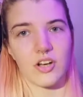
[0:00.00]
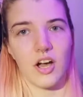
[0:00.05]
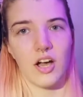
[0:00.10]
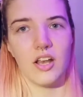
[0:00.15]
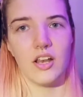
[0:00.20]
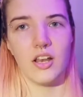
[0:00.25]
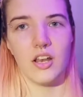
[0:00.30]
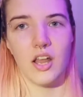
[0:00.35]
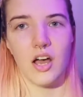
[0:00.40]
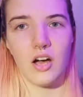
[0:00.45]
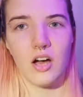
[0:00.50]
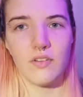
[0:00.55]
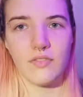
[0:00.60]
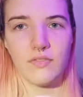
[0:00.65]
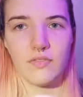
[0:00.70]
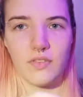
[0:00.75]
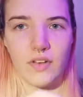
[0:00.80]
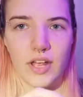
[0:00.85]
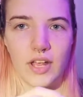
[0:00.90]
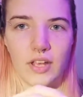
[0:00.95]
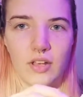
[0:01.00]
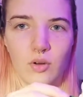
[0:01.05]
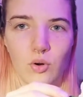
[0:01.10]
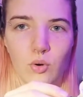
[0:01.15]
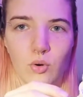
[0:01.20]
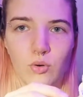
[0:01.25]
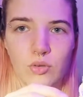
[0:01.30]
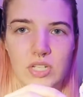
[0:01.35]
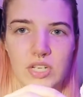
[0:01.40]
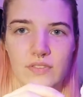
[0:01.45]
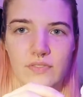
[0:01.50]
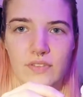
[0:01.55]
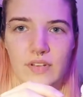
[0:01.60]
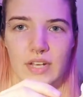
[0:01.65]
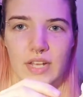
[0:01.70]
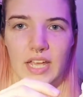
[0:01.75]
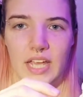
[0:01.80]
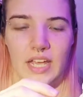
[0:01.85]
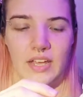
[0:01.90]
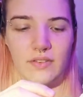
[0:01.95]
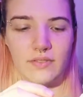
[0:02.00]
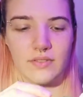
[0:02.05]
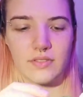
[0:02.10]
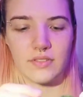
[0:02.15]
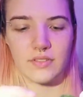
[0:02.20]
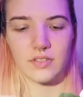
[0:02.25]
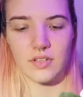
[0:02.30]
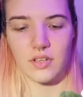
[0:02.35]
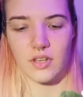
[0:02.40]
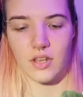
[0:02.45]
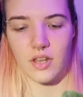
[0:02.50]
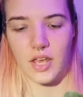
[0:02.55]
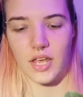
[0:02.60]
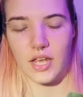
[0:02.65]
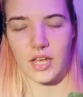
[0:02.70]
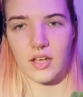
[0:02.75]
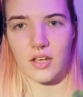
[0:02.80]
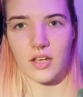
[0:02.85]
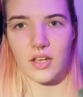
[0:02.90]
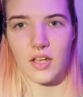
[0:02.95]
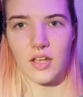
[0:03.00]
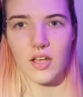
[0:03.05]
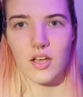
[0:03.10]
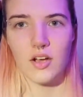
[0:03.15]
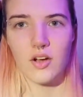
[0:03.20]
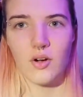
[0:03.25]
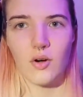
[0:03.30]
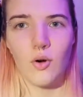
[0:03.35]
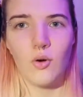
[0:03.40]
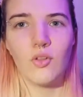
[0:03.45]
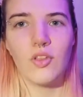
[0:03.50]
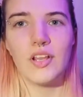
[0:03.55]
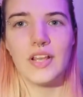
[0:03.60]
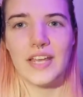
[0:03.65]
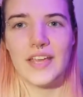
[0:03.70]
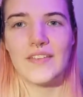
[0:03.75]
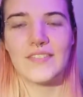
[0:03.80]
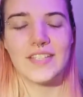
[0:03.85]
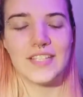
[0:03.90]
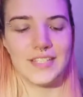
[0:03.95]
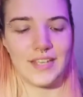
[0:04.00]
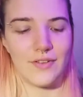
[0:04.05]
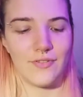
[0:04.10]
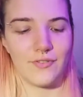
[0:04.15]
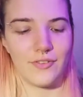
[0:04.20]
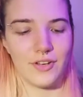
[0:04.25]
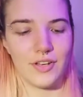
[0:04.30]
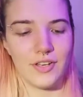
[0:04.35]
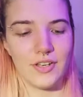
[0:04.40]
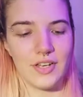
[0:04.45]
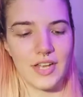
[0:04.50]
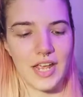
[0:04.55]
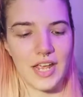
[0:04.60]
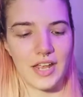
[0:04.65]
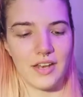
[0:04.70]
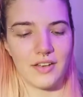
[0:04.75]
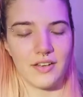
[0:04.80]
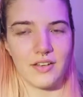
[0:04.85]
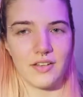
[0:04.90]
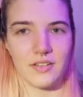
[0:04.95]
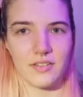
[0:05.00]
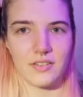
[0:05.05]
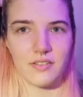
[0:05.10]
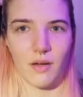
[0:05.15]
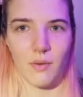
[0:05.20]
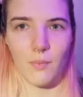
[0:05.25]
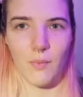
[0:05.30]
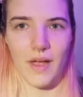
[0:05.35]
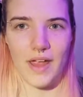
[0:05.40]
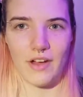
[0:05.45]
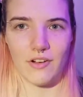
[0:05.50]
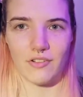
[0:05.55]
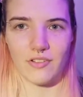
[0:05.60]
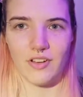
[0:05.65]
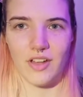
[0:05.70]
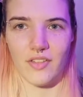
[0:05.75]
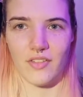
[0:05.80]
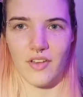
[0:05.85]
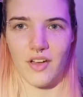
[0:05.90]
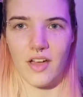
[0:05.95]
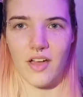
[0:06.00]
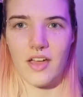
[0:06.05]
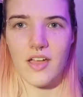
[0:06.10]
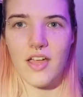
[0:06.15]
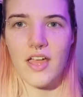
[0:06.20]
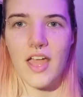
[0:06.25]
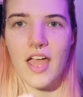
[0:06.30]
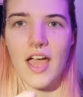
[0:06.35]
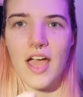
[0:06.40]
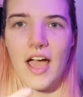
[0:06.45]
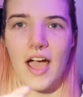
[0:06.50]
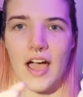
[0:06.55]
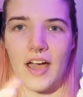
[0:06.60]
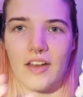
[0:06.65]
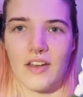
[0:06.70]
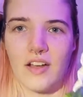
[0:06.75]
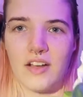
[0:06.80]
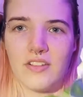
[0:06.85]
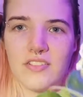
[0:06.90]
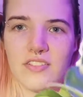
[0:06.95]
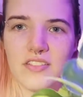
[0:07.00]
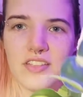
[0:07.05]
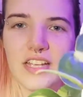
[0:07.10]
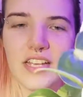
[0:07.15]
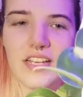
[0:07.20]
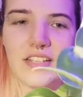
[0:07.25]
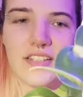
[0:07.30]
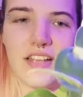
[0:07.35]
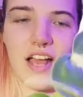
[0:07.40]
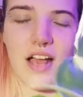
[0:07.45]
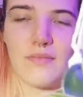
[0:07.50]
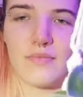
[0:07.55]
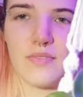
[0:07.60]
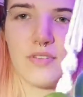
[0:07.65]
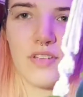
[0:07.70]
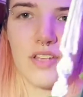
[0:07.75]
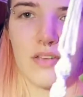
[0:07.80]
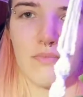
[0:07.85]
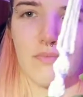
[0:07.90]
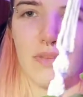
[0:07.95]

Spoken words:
I love like all different leaves, like all the leaves are different in some way or another, and I just think it's absolutely